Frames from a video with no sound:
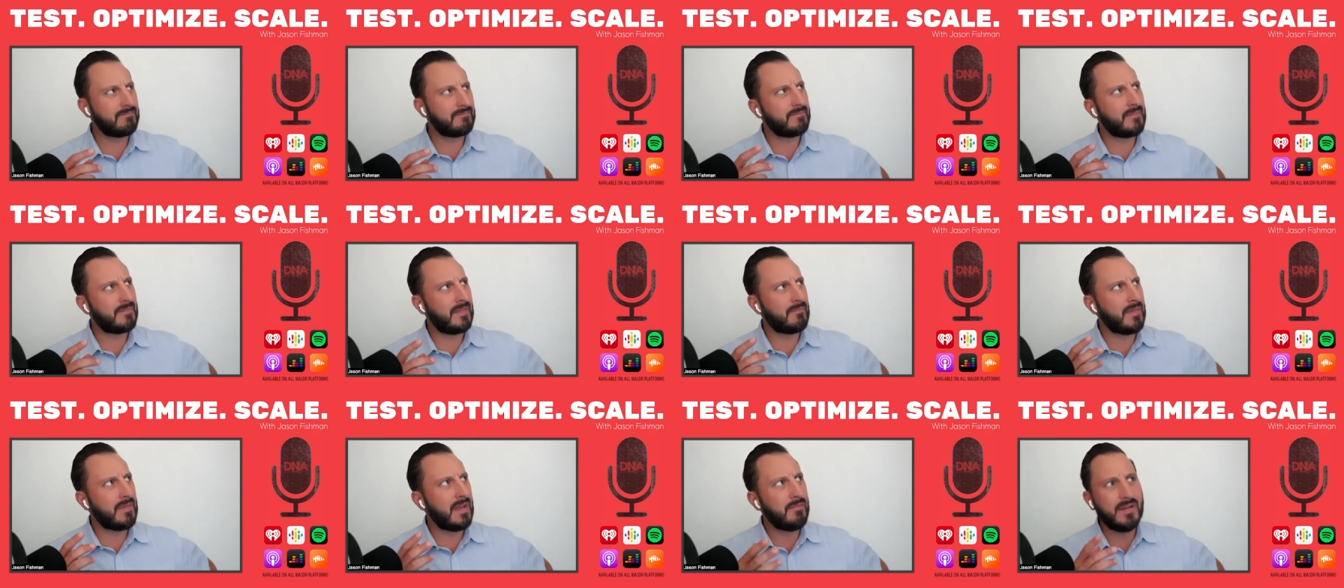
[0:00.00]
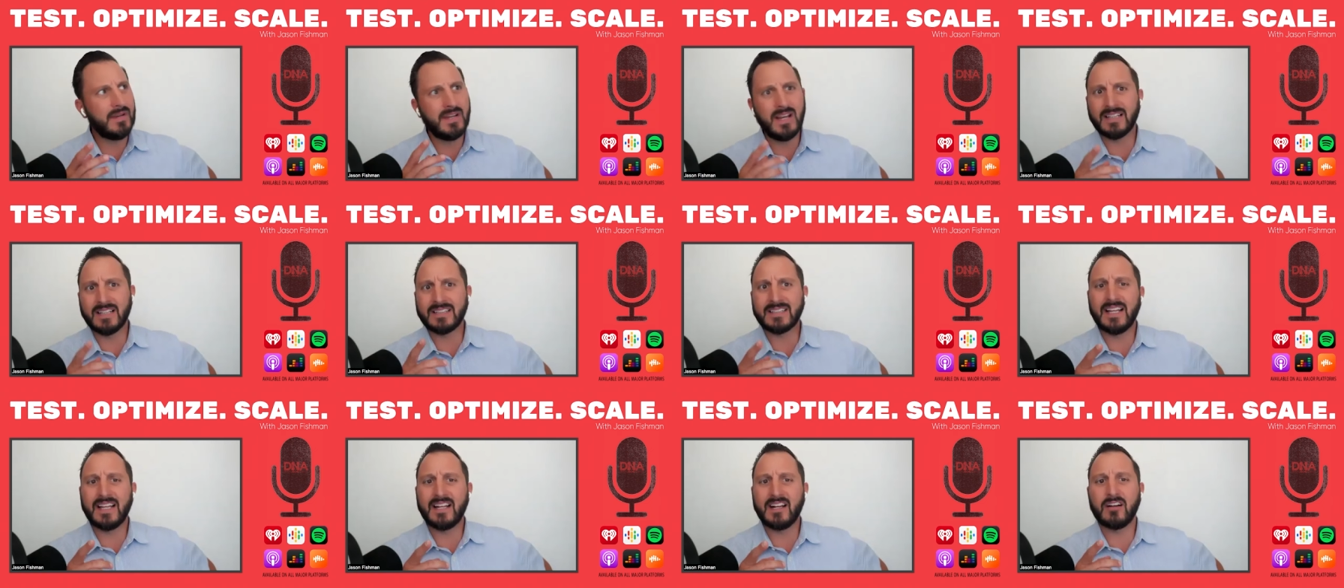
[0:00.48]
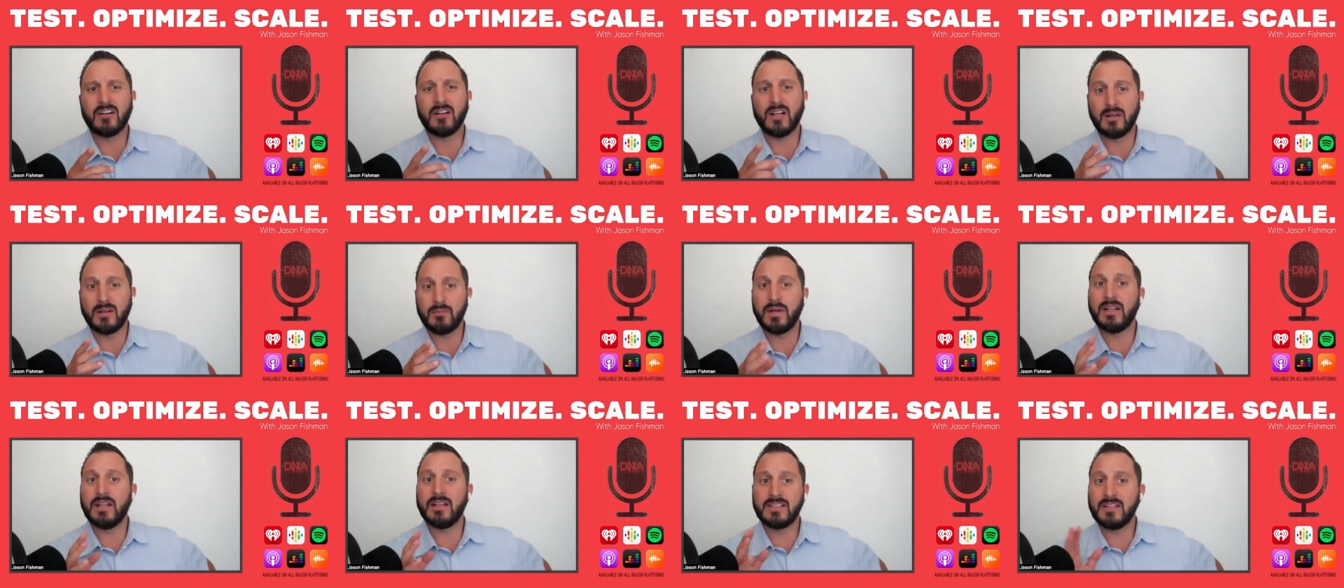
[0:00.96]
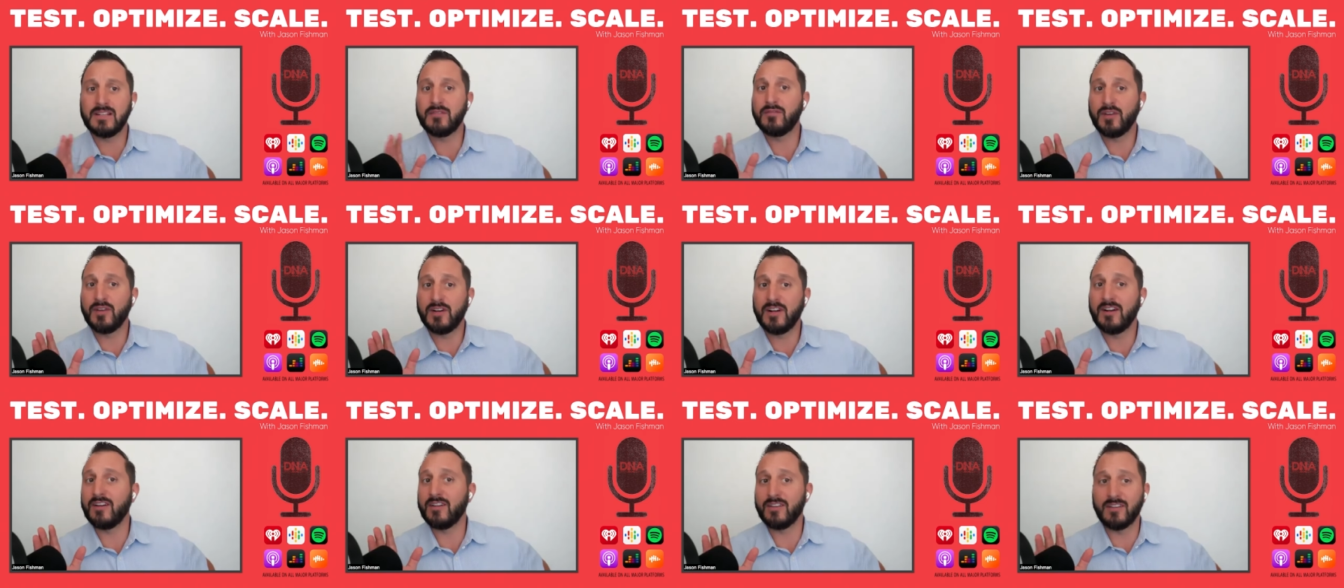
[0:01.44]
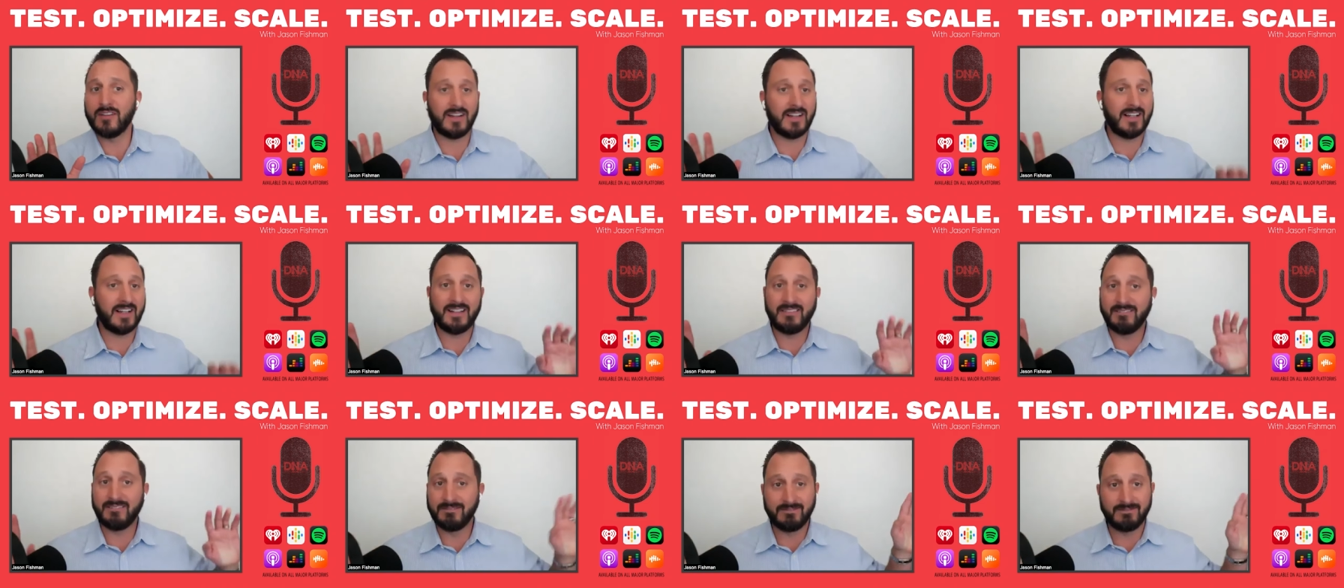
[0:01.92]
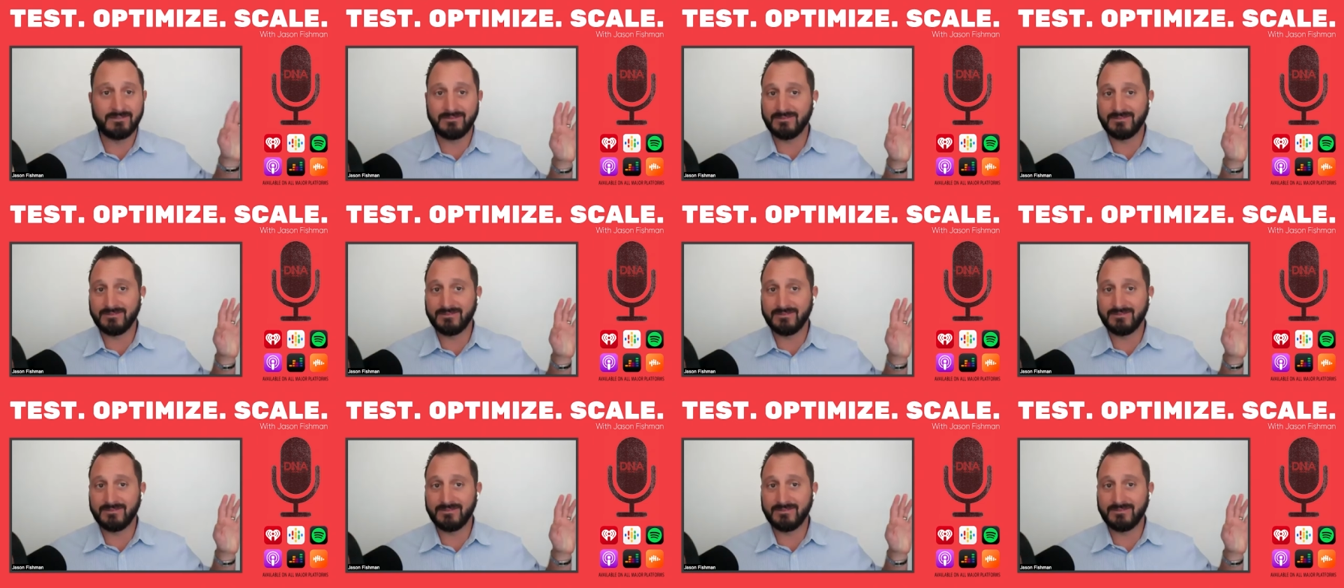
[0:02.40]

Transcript: maybe not that airline, but a different airline.